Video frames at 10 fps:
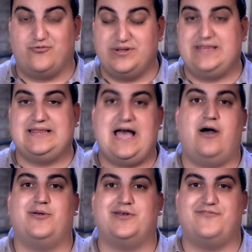really
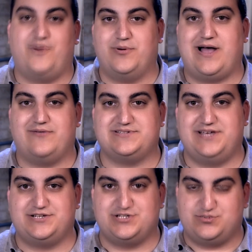loud phone
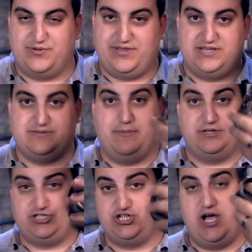conversations with these
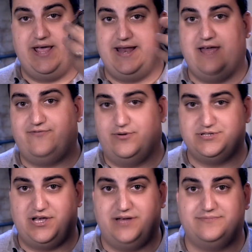giant
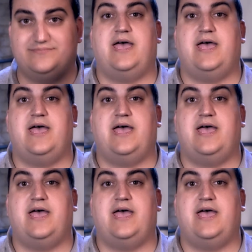headphones on.